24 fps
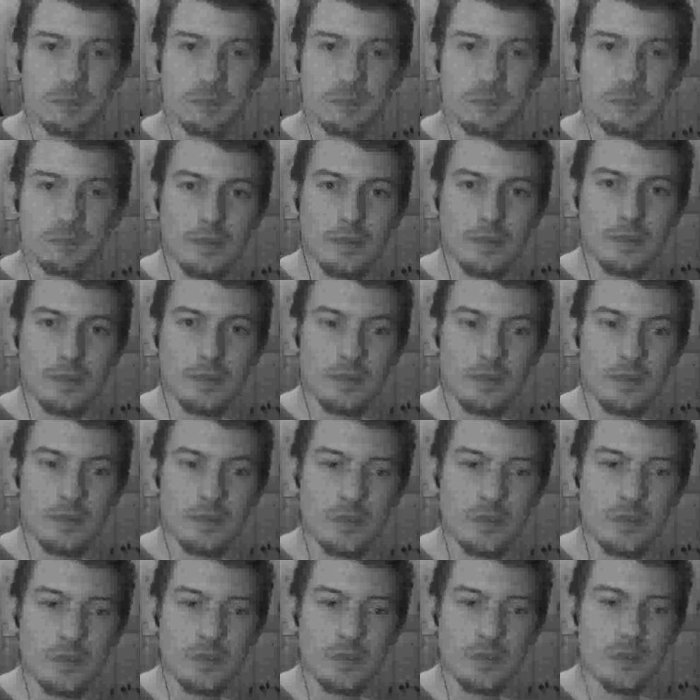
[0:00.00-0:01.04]
So,
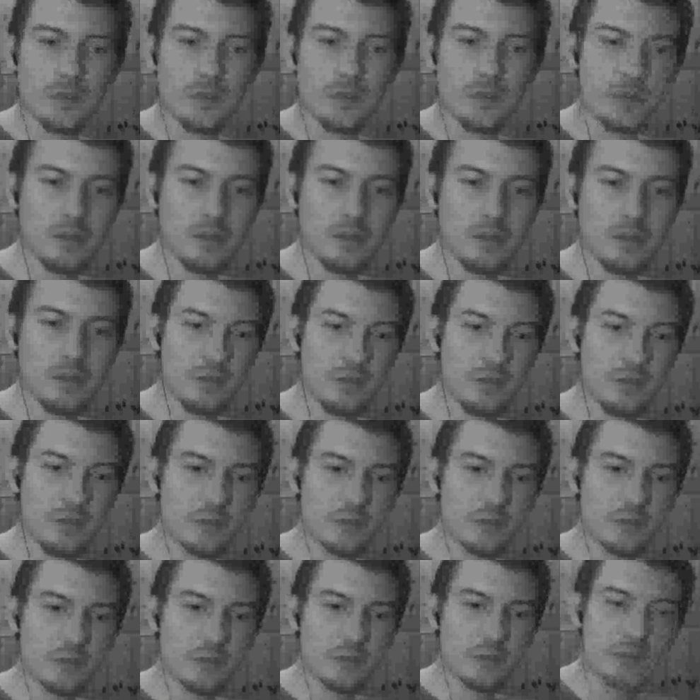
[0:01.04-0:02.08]

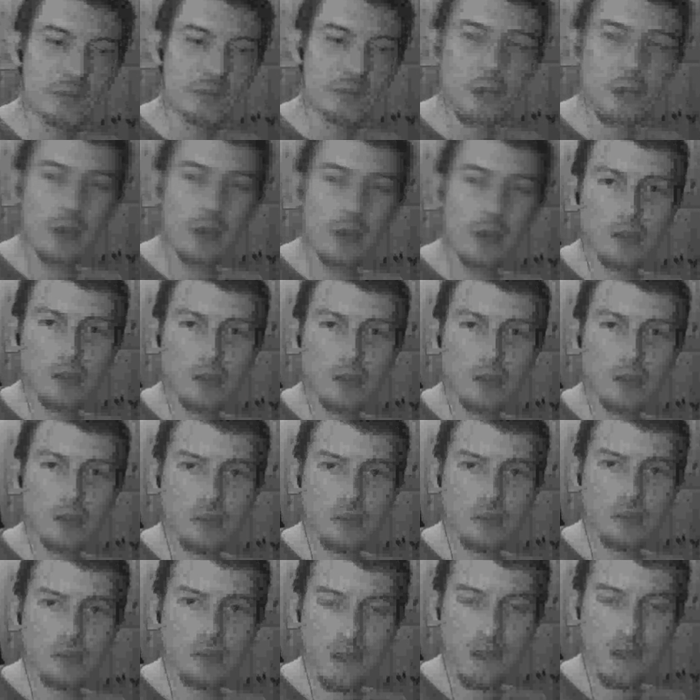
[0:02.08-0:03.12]
how does it survive?
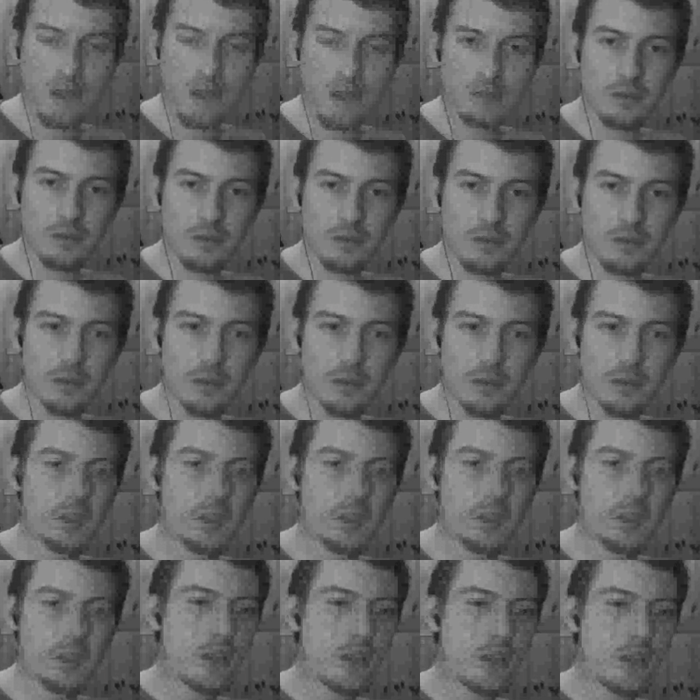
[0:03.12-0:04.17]
Well,
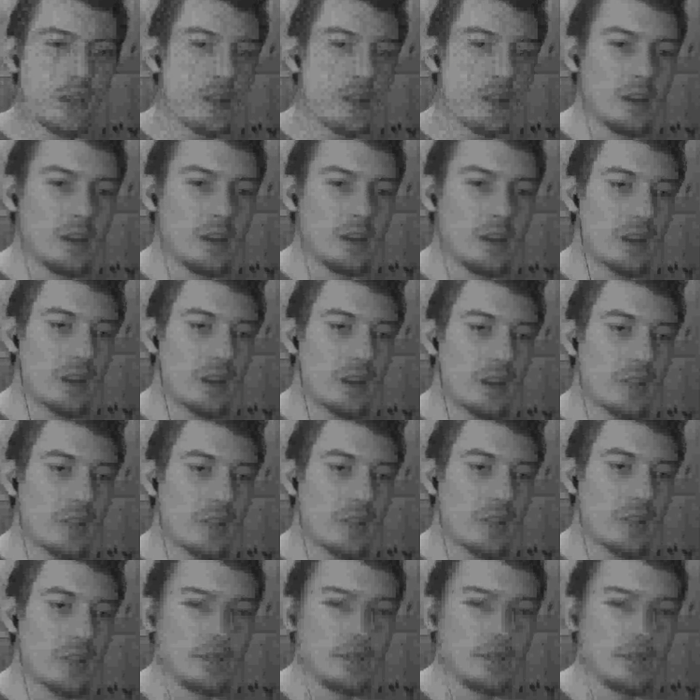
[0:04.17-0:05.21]
it must
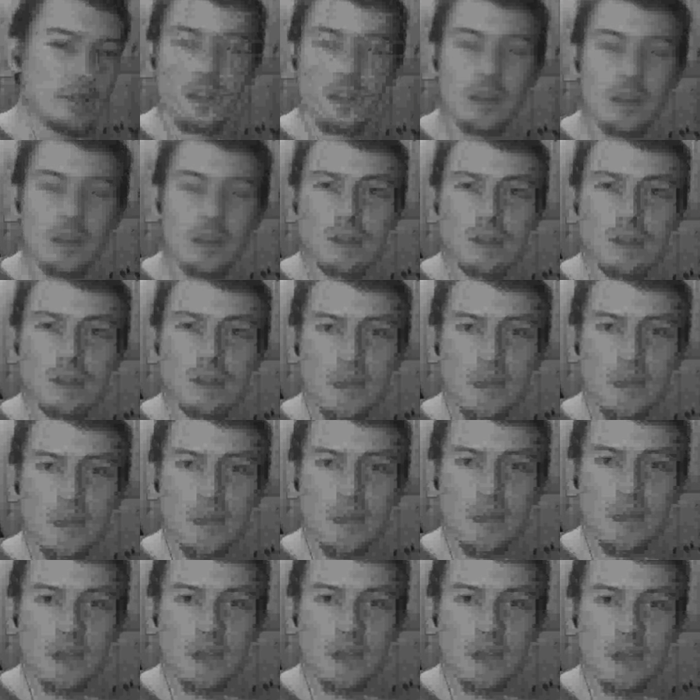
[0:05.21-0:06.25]
survive somehow because
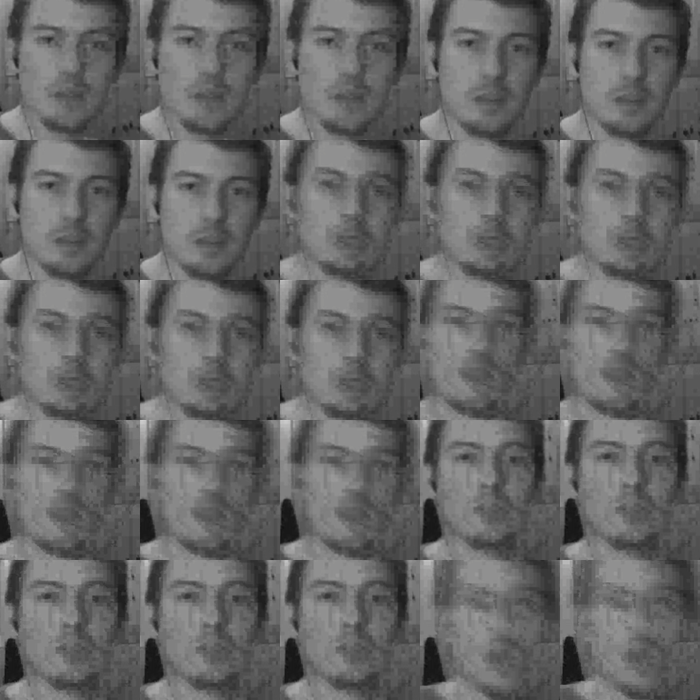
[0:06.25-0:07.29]
if, if it were
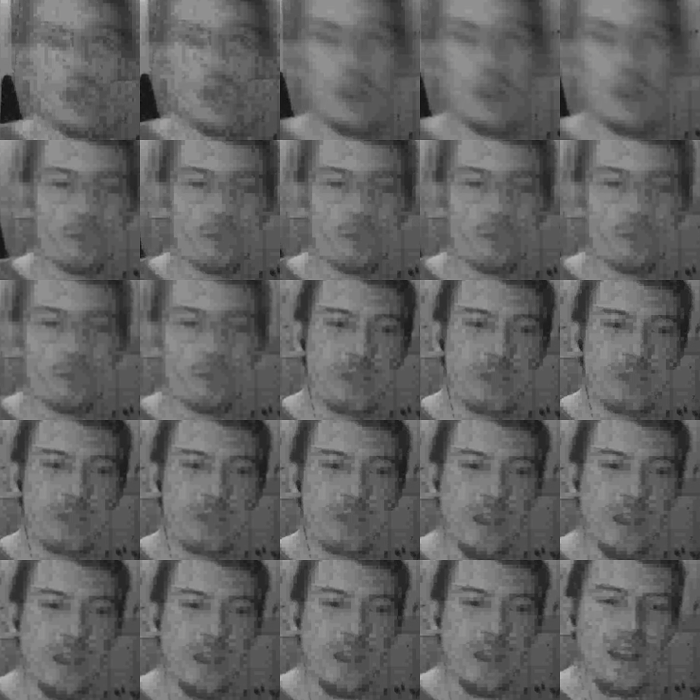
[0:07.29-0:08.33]
uh,
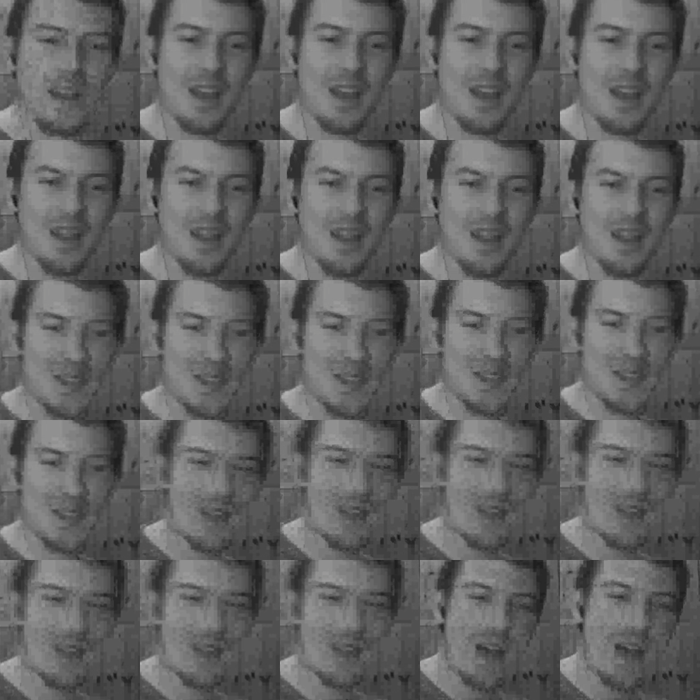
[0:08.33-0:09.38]

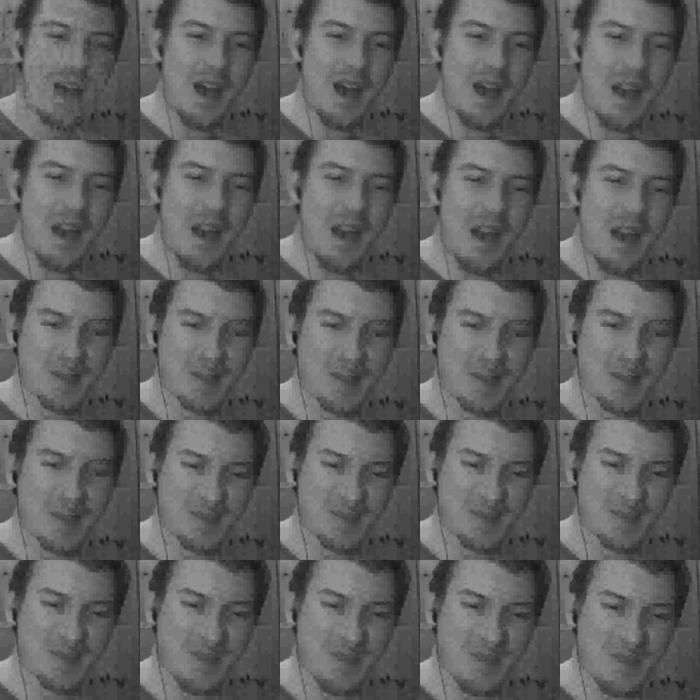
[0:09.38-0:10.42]
as
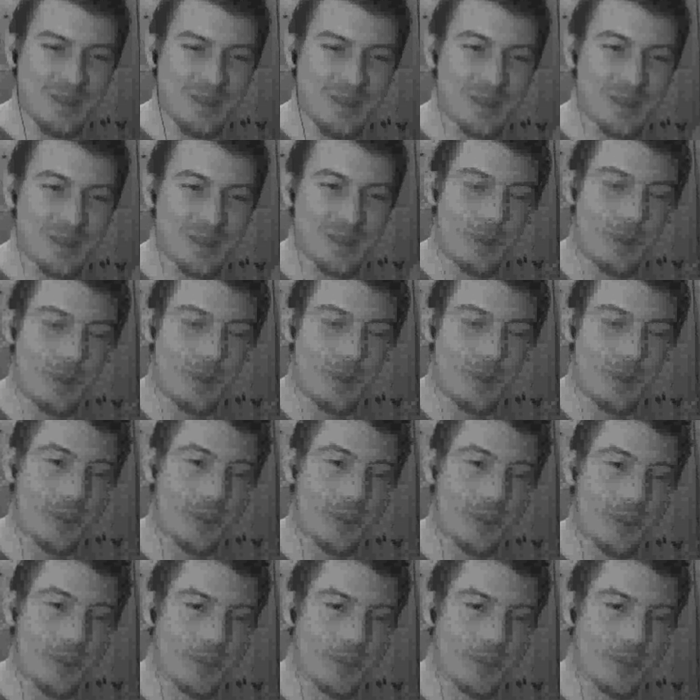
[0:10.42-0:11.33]
Dawkins then